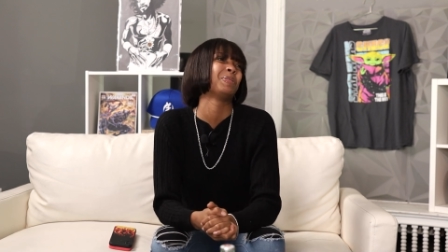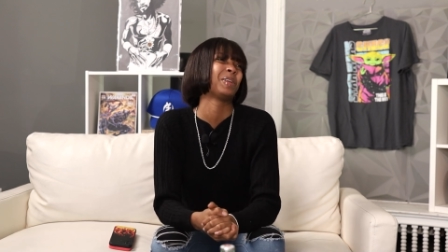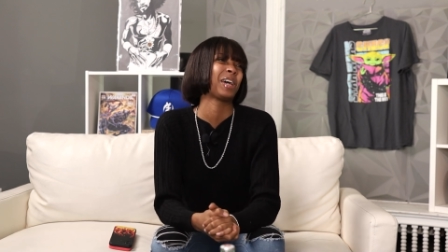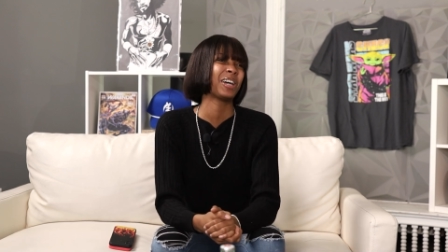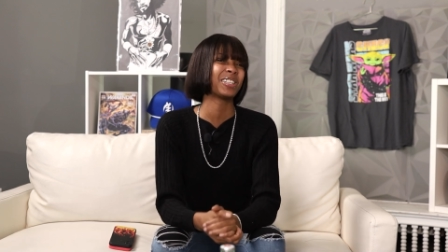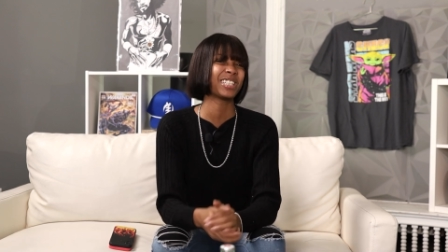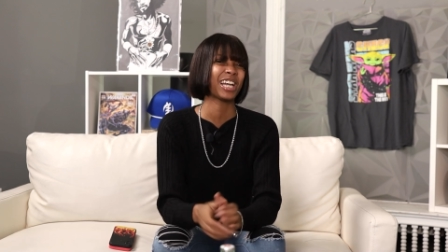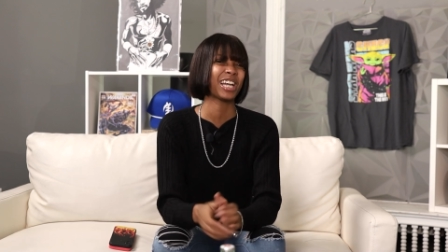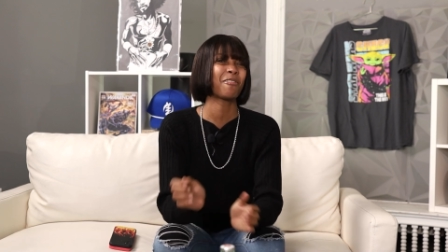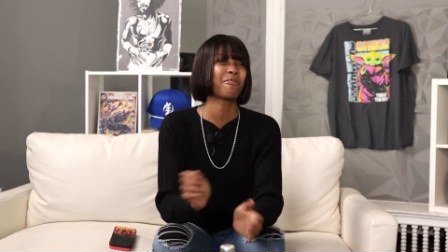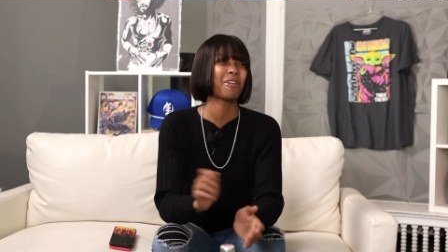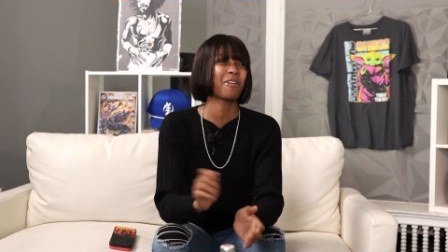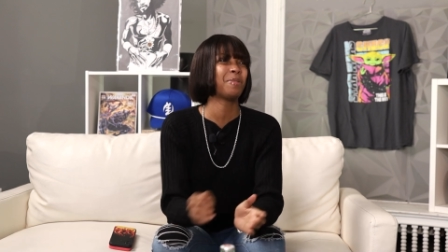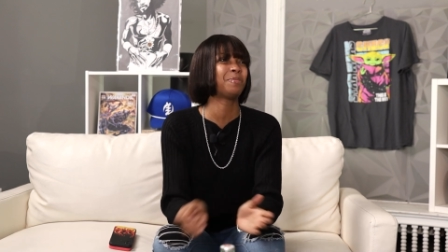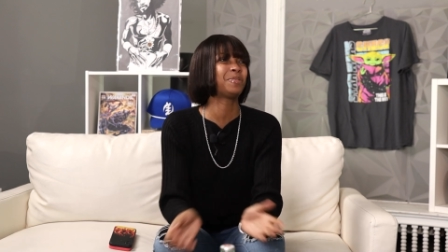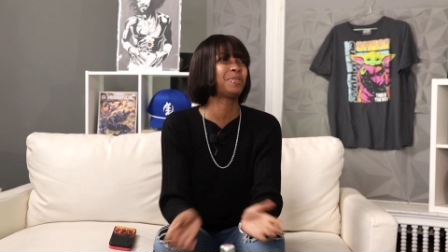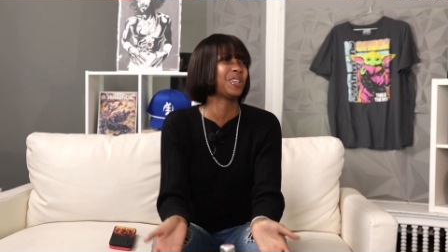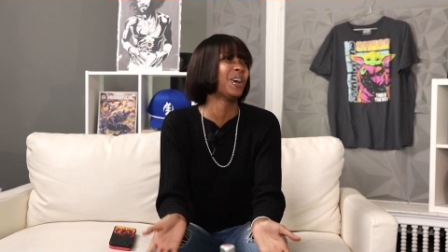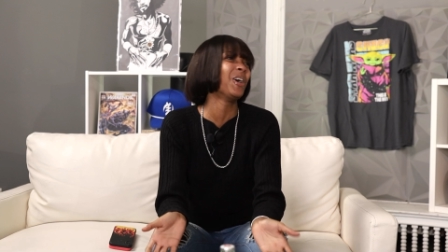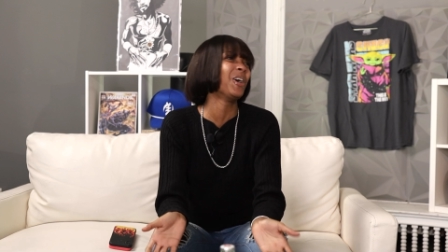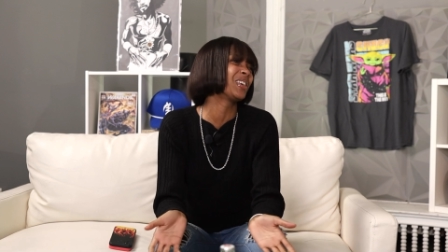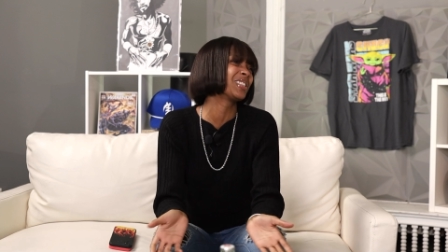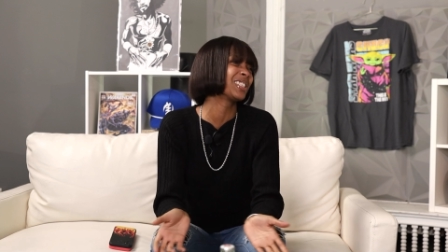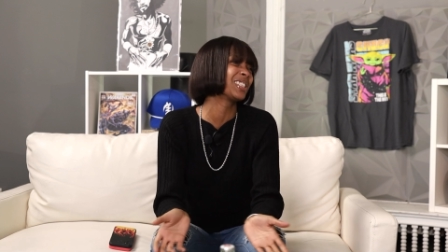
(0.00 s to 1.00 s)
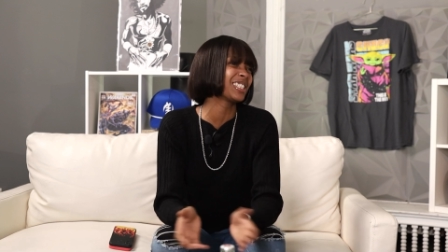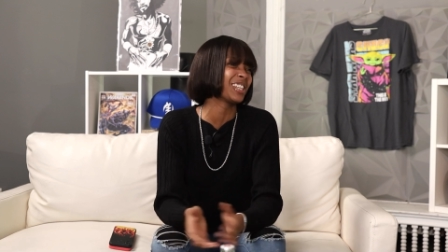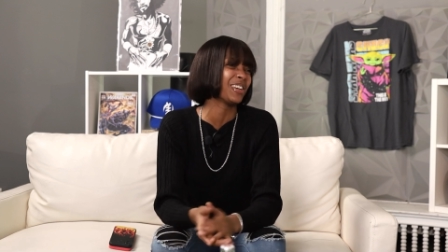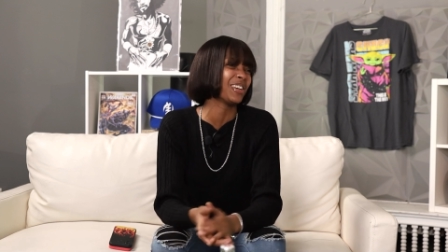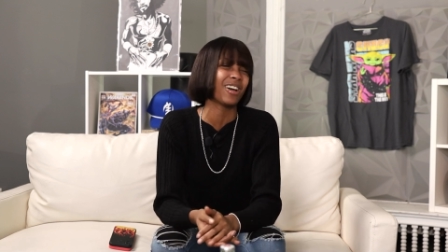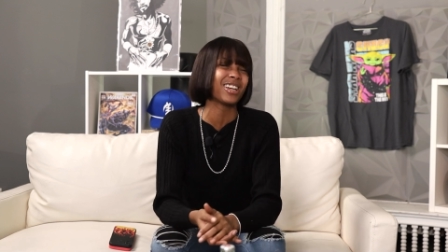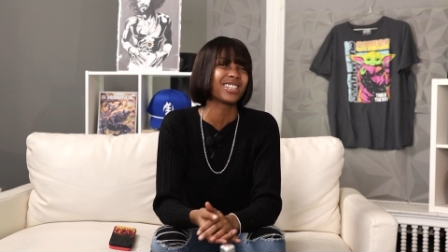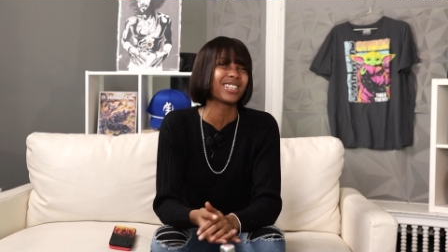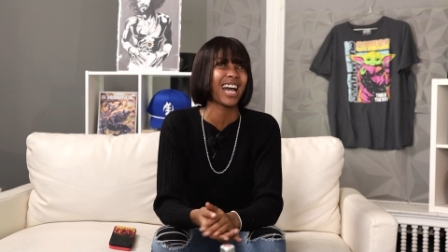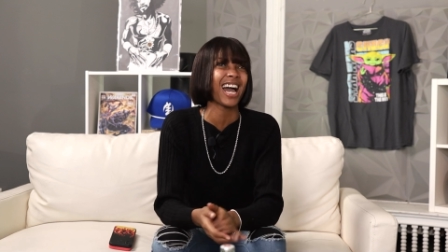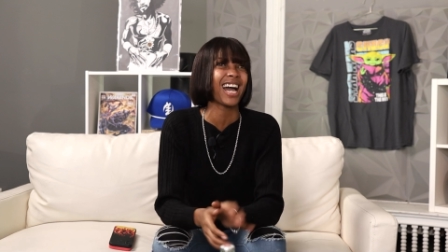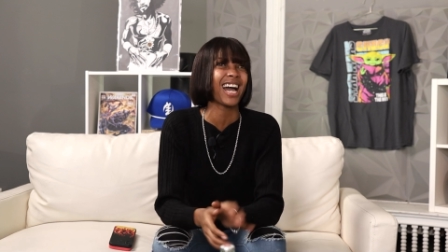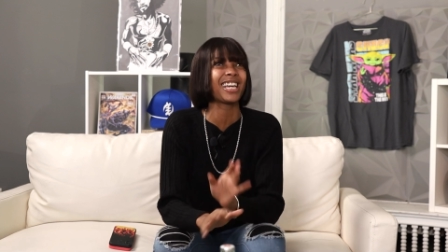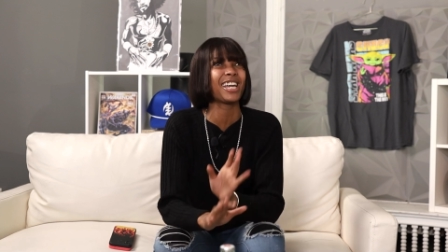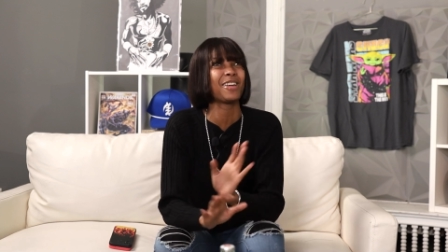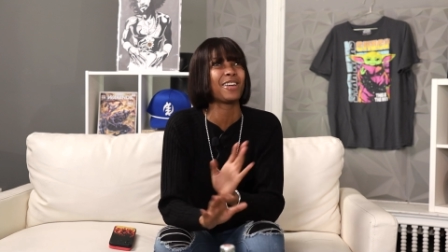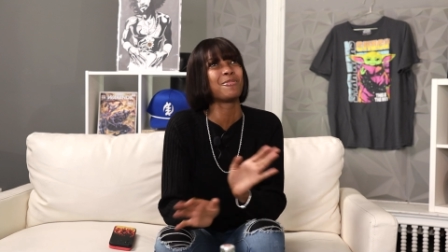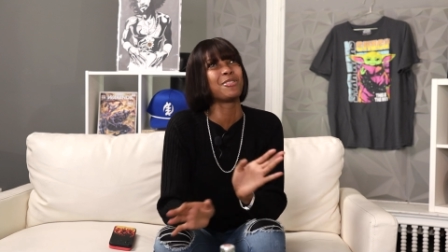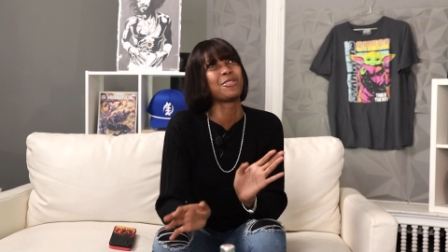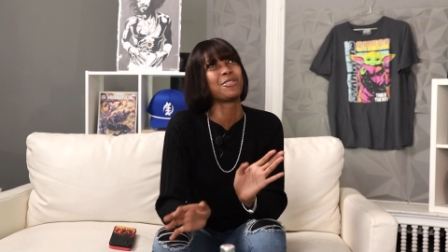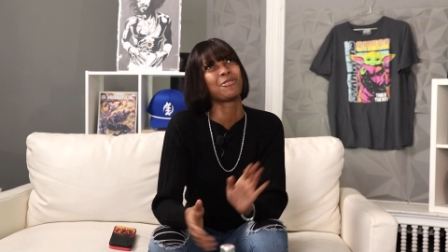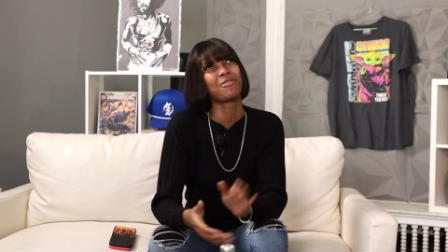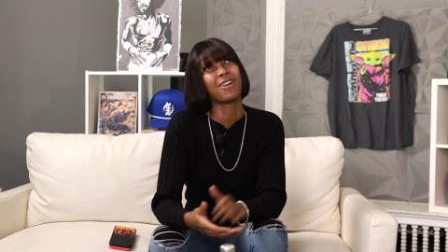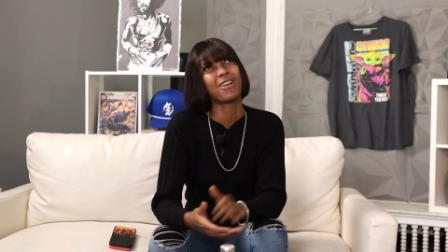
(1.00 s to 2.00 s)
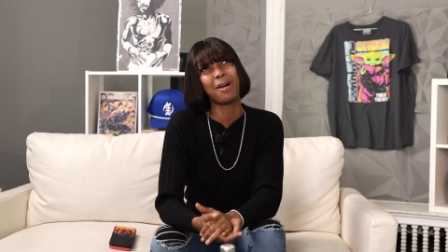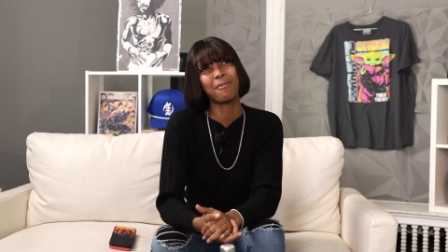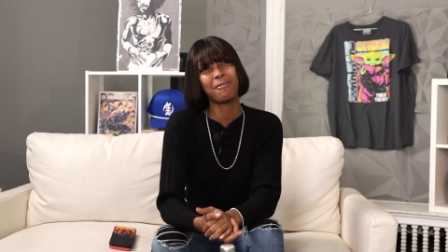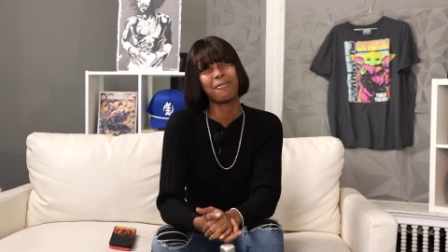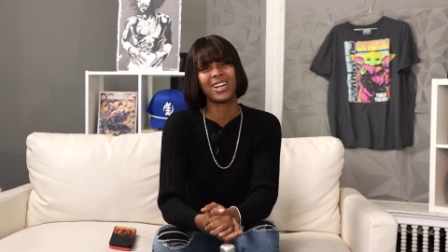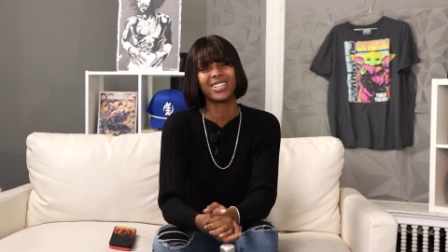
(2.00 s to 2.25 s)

Like, I write songs and stuff. I was like, I can't be no rapper.